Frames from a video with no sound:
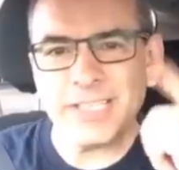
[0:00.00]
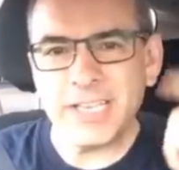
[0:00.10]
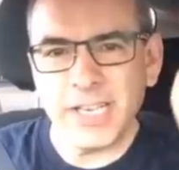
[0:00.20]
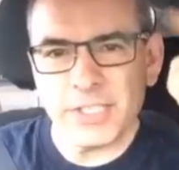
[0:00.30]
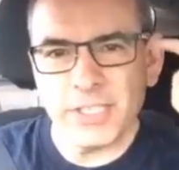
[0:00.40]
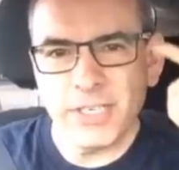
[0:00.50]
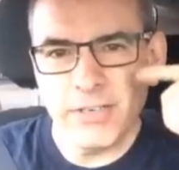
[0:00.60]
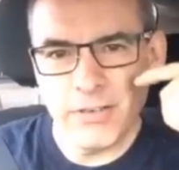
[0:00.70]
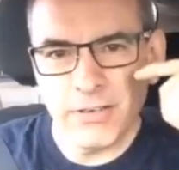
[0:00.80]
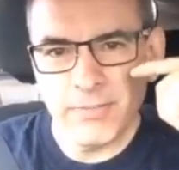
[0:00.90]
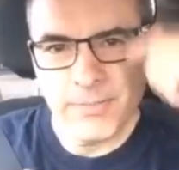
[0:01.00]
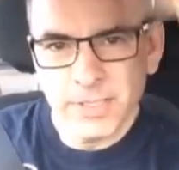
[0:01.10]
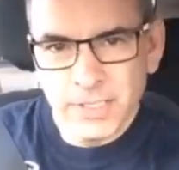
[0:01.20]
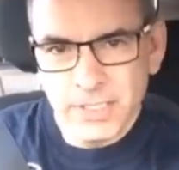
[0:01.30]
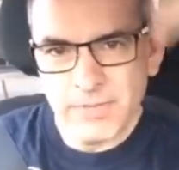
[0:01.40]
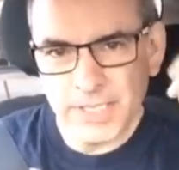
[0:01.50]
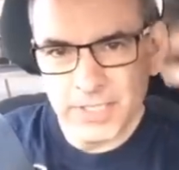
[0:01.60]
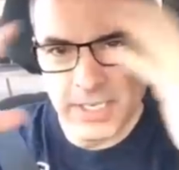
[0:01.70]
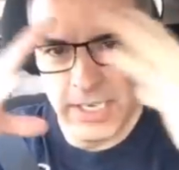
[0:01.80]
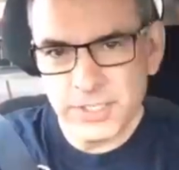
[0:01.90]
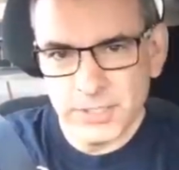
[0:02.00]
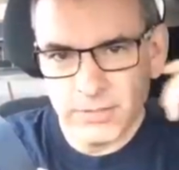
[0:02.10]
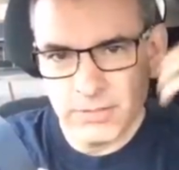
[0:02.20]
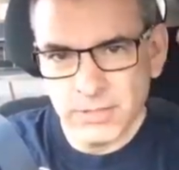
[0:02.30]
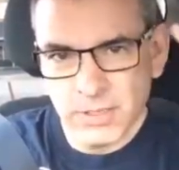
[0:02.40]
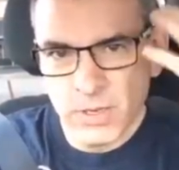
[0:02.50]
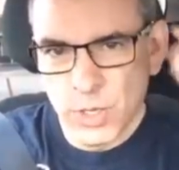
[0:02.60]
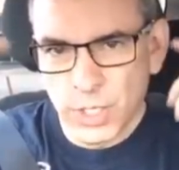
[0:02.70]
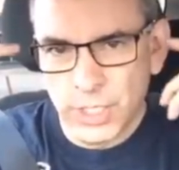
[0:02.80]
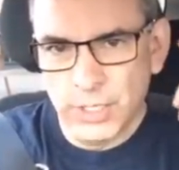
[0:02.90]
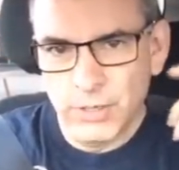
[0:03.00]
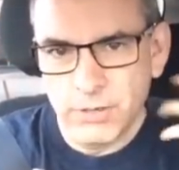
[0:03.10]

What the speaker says: You've got the connection here. You've got the connection